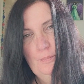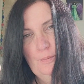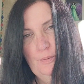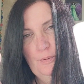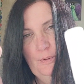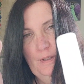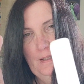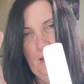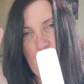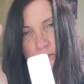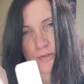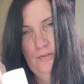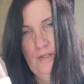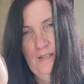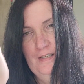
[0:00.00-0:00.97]
Pulling that
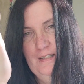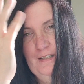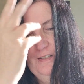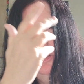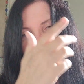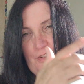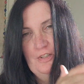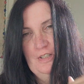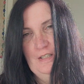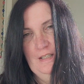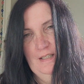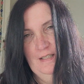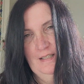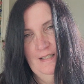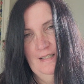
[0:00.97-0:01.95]
sun
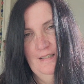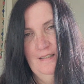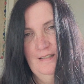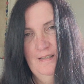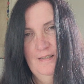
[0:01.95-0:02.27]
energy